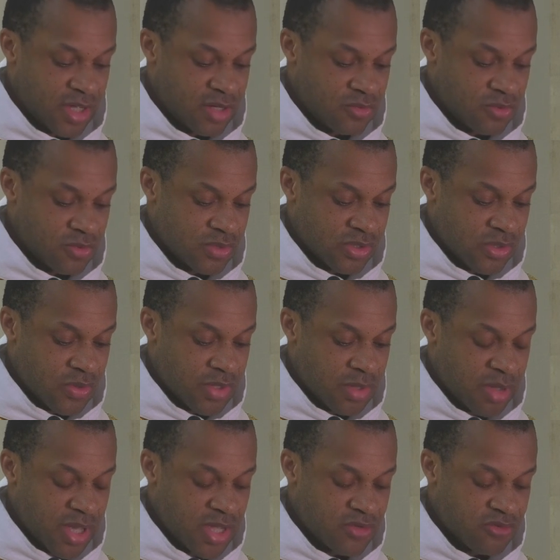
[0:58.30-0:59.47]
and also the
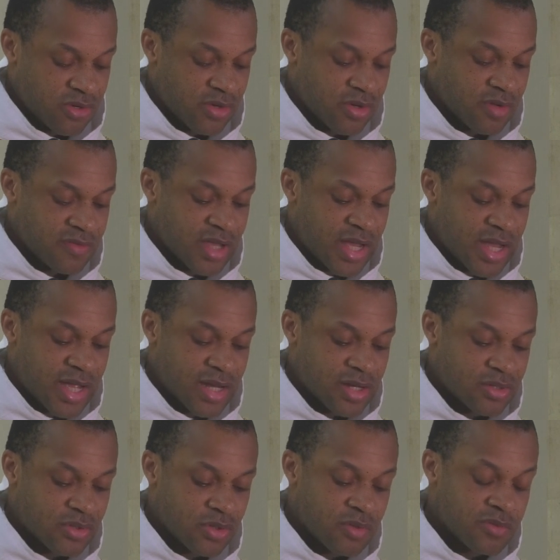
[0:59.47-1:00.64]
patron of the
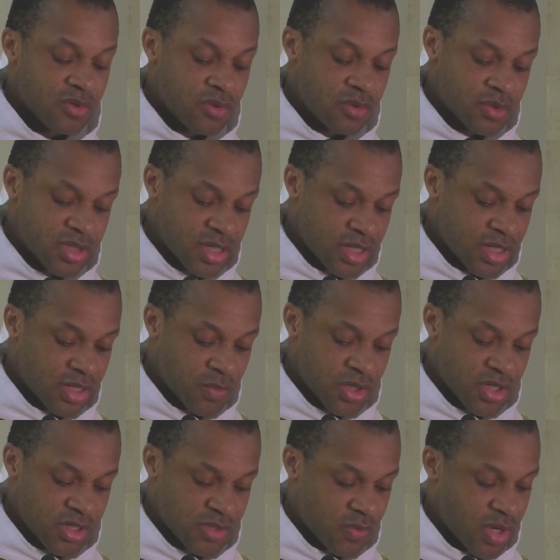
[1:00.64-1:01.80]
island of Alderney,
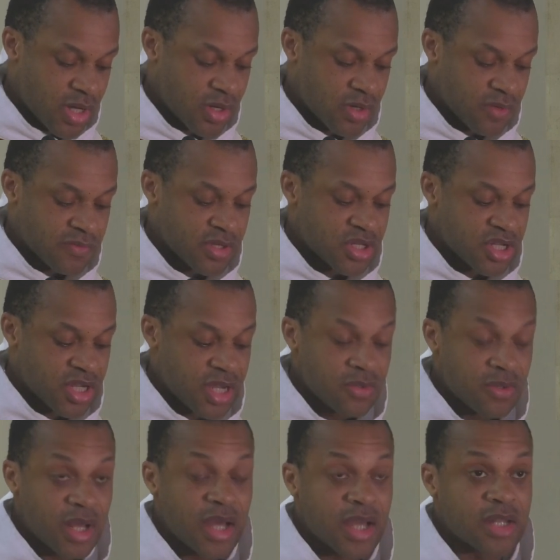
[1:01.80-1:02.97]
which is one of the
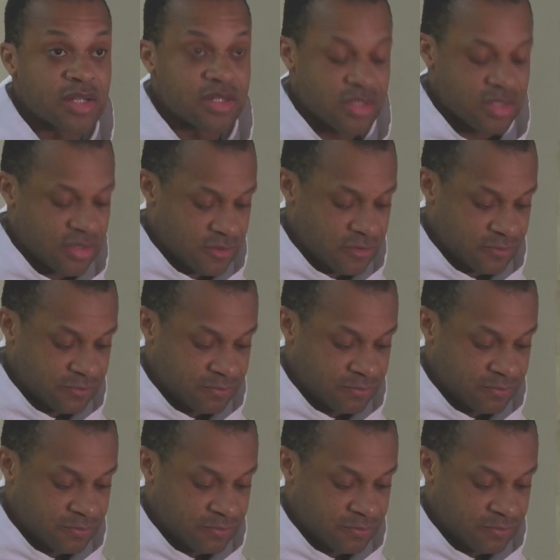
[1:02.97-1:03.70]
Channel Islands.